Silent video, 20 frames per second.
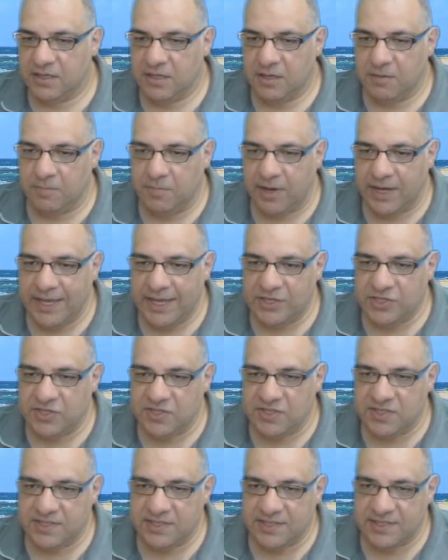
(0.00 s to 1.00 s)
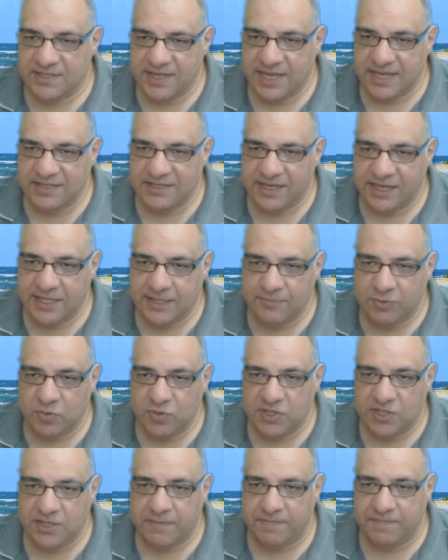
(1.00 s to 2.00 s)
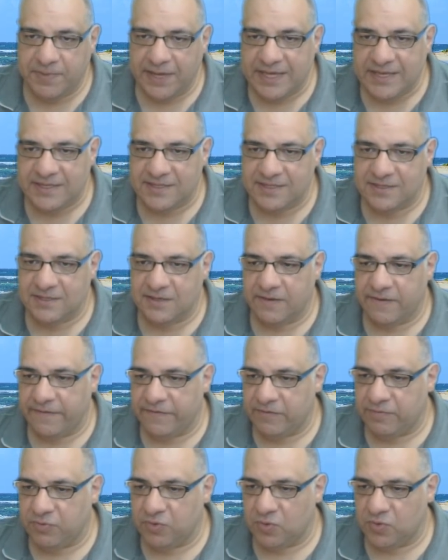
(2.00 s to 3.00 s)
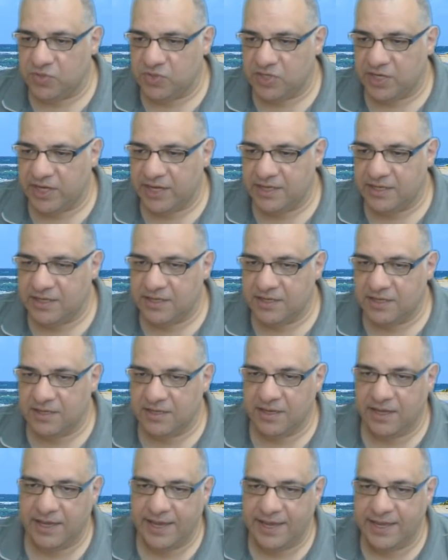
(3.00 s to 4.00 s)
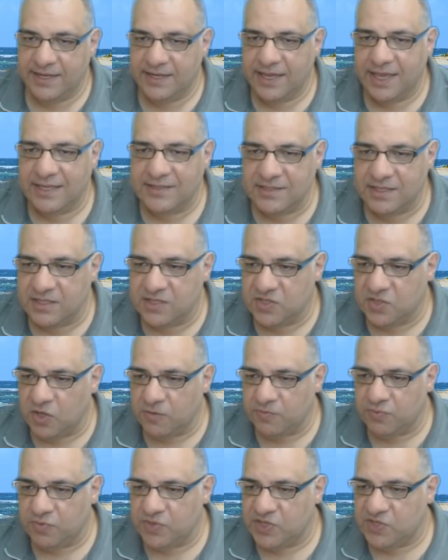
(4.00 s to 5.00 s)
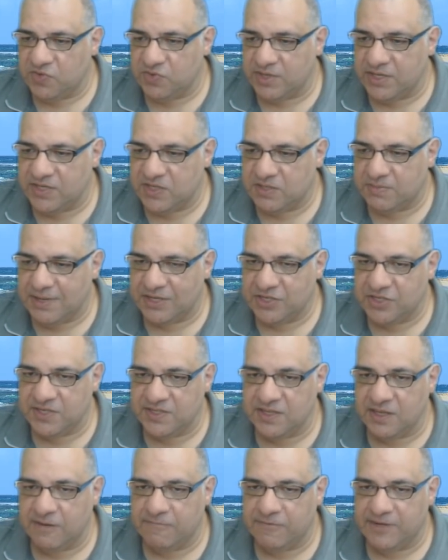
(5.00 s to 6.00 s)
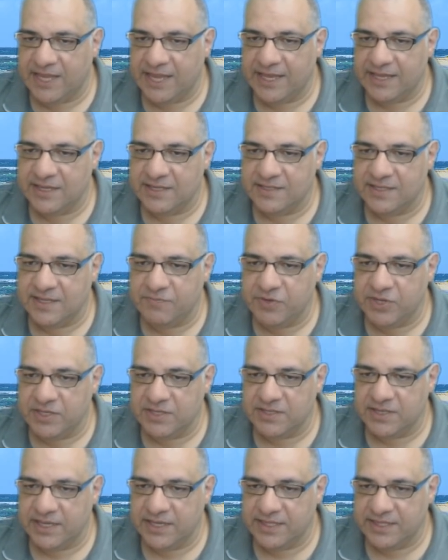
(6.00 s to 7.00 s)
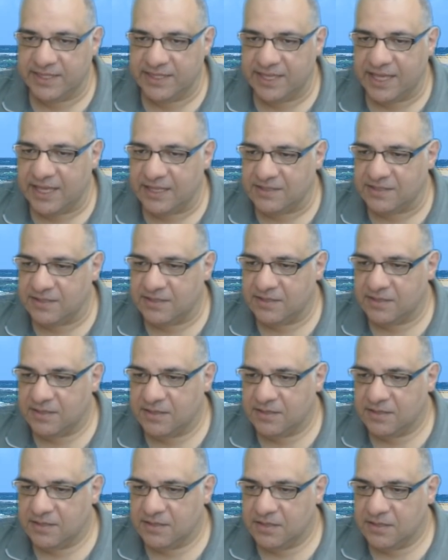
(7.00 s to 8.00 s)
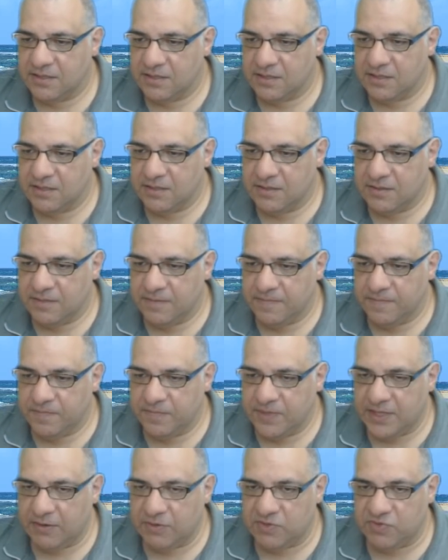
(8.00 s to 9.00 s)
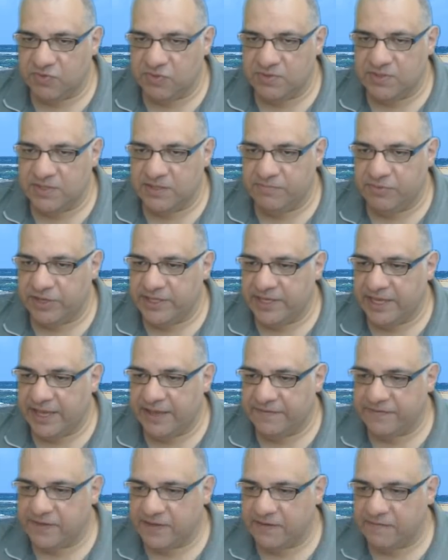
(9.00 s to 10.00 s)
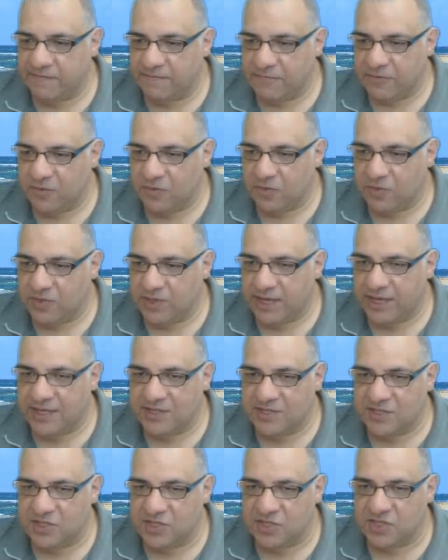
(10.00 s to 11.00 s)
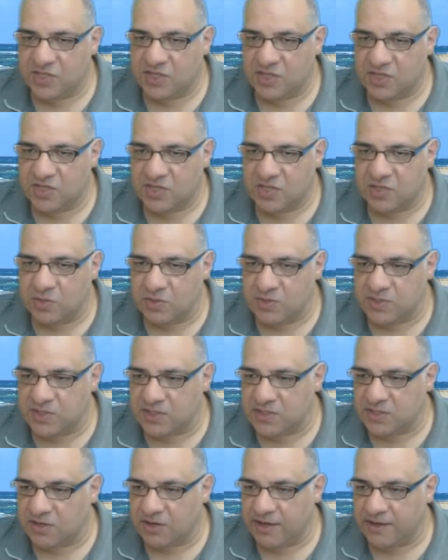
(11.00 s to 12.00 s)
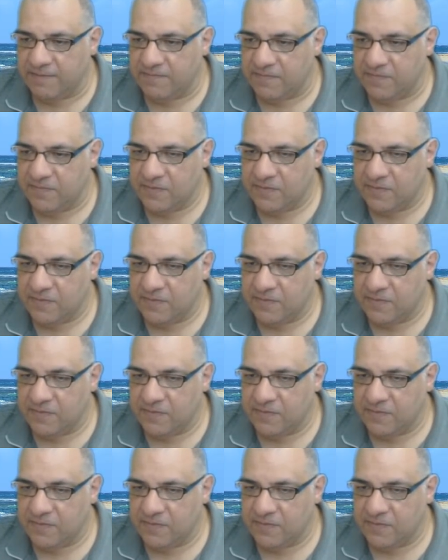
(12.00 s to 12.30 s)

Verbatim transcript: My engine is saying take the pawn at the base of the pawn chain. And as an example, this really smashes up black because then we can take that. That was routed by the f7 pawn. And it's just slaughter time.